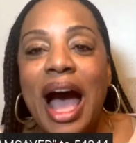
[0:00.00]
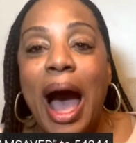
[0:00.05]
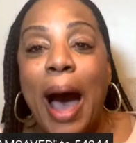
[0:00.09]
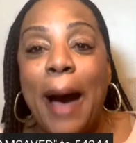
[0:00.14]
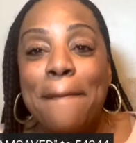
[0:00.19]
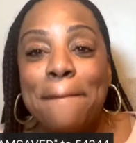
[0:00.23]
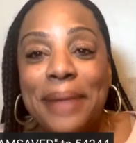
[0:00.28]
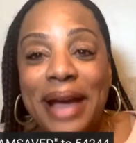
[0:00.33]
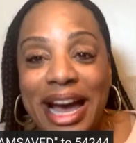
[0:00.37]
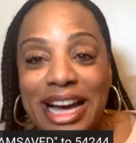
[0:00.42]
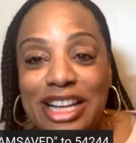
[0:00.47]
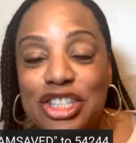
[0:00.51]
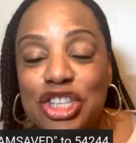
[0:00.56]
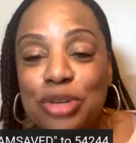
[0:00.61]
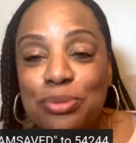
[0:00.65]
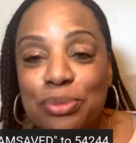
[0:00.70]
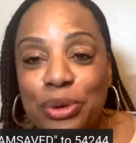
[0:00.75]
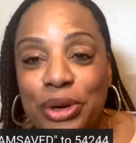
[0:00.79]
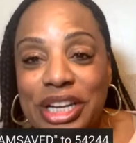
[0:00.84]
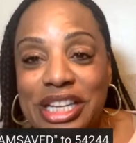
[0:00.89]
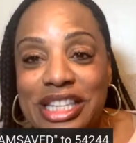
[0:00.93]
I'm
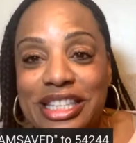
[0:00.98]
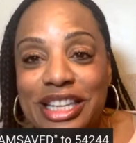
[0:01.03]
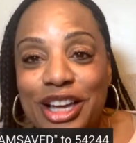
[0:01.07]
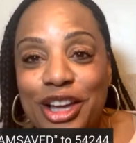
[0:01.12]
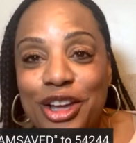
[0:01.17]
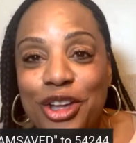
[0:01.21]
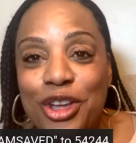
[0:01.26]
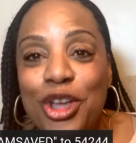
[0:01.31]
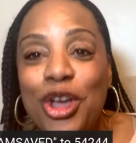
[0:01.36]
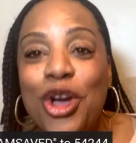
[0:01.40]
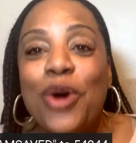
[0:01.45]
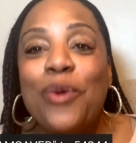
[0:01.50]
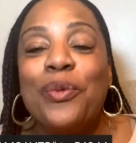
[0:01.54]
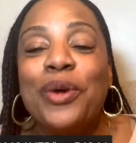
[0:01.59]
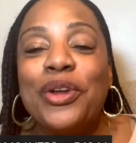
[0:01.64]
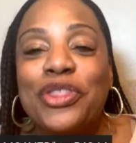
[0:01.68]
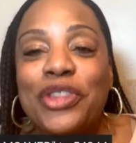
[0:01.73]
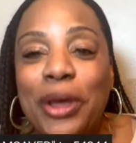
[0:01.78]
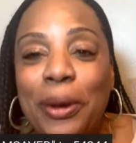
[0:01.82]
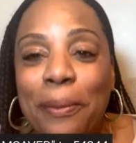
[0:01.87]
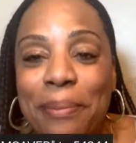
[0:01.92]
Pastor Marisa
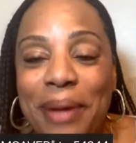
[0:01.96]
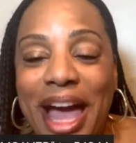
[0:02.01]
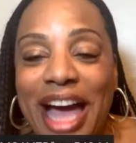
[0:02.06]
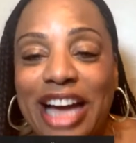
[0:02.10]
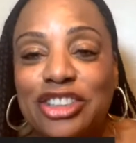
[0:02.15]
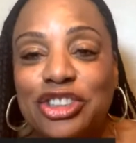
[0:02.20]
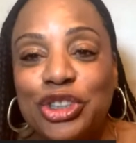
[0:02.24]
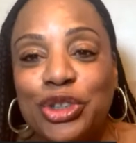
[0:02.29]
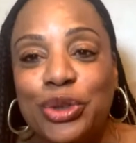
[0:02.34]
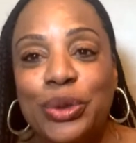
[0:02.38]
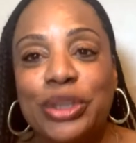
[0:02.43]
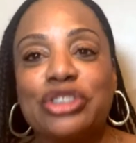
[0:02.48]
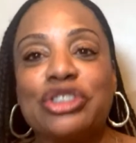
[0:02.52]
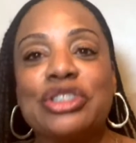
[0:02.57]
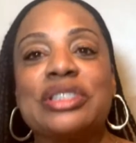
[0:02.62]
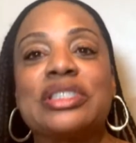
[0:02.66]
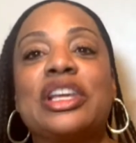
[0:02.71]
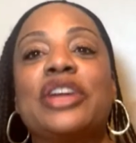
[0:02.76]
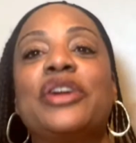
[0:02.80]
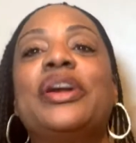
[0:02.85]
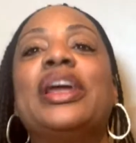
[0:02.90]
with Compassion Christian
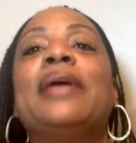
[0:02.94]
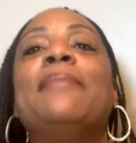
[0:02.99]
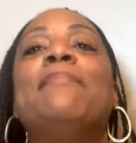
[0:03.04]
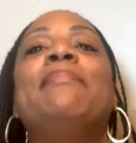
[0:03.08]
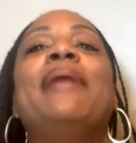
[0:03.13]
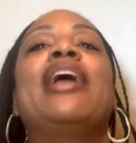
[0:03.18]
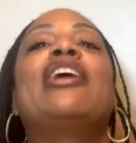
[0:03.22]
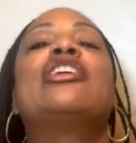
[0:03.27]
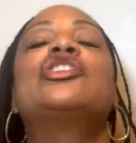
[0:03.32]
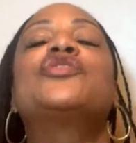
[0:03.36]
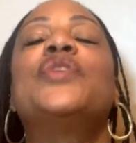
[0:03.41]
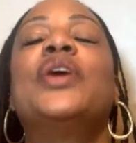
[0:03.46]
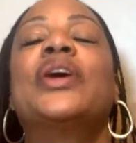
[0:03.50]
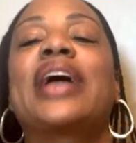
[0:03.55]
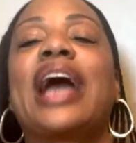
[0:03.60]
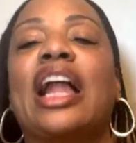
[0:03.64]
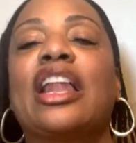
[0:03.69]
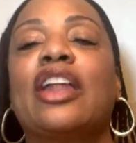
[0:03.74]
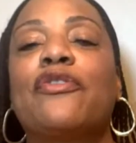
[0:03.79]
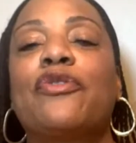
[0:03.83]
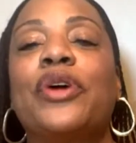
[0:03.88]
Center in Bakersfield,
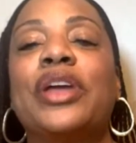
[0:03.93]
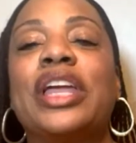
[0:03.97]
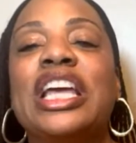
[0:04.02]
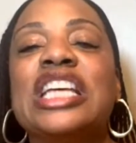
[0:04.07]
California.